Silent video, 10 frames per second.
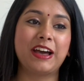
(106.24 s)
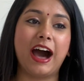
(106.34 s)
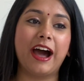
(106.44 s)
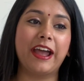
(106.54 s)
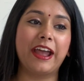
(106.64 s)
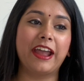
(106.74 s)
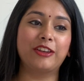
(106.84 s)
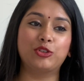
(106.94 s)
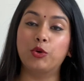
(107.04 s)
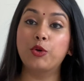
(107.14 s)

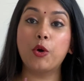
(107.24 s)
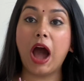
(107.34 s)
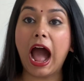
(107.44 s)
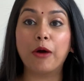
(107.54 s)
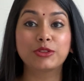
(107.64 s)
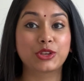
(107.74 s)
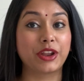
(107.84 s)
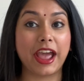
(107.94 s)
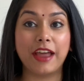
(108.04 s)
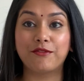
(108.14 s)
I don't know how it's
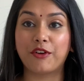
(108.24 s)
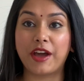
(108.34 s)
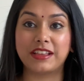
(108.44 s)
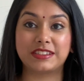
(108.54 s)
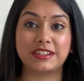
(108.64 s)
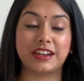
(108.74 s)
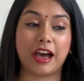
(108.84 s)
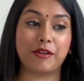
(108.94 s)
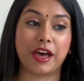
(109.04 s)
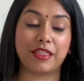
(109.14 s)
going to end for Esther
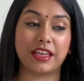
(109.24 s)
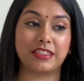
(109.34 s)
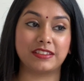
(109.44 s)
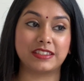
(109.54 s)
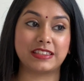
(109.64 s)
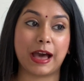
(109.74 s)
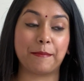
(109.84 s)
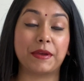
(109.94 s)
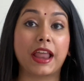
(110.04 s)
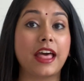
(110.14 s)
now that this has
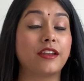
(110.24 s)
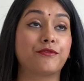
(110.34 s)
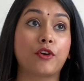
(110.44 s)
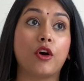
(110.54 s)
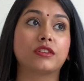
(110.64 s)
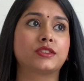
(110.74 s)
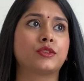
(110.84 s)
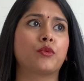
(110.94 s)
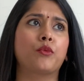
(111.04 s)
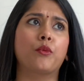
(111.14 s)
happened. And of course,
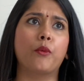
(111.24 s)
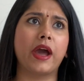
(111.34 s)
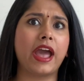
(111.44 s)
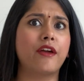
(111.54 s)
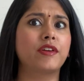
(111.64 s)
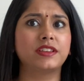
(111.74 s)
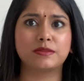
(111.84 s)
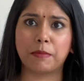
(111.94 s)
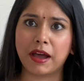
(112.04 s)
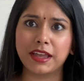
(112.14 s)
where is
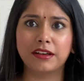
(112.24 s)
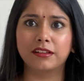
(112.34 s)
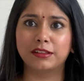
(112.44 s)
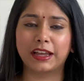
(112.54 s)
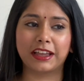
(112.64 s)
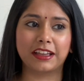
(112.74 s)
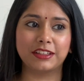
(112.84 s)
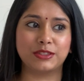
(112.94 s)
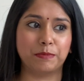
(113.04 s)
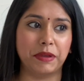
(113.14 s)
Michael? Like,
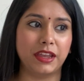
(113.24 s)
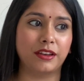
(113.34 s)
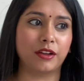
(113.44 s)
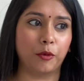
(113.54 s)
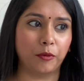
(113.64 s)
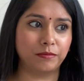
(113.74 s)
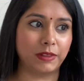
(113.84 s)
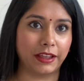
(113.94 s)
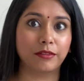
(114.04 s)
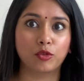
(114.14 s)
it's been
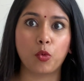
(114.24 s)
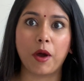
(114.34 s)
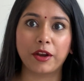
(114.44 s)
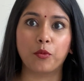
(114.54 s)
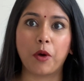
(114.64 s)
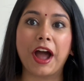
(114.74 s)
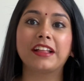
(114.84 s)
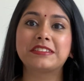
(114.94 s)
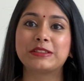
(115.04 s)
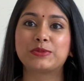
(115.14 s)
quite a
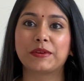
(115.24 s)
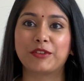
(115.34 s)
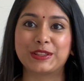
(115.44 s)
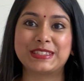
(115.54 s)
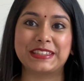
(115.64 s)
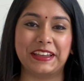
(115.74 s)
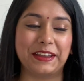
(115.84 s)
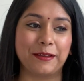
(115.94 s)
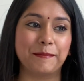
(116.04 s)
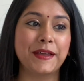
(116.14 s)
while since we've not seen
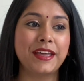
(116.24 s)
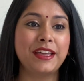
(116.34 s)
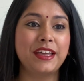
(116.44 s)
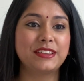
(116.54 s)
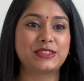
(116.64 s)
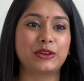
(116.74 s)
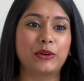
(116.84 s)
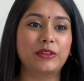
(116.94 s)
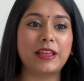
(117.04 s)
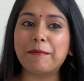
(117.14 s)
him.
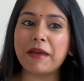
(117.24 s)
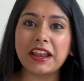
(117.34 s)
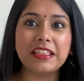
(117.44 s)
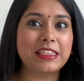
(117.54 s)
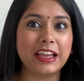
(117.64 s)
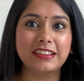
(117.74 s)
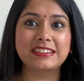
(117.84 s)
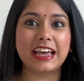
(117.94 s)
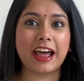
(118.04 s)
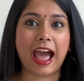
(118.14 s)
So there are many things
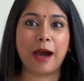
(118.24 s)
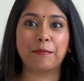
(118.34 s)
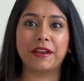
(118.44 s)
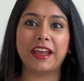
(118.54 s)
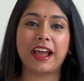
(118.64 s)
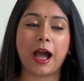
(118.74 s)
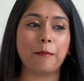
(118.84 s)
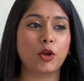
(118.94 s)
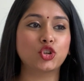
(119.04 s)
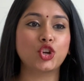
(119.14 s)
that are happening. I'm
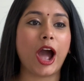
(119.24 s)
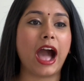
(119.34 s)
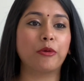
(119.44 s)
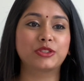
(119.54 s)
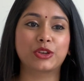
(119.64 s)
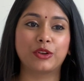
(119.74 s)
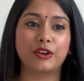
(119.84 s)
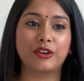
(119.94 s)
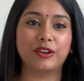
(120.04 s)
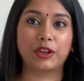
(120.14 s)
not sure how it's going
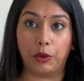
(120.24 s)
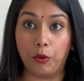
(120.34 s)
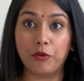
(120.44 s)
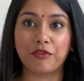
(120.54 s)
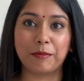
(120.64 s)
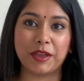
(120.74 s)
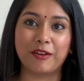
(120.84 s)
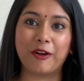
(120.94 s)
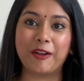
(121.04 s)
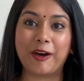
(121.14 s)
to go from
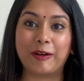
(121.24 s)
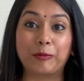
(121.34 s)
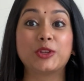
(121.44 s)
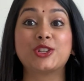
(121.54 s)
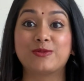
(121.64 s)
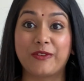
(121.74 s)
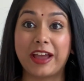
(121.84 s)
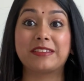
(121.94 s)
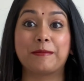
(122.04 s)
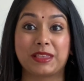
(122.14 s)
here on out, which is
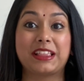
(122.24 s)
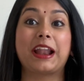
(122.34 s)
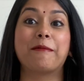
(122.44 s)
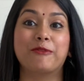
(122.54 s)
something that I'm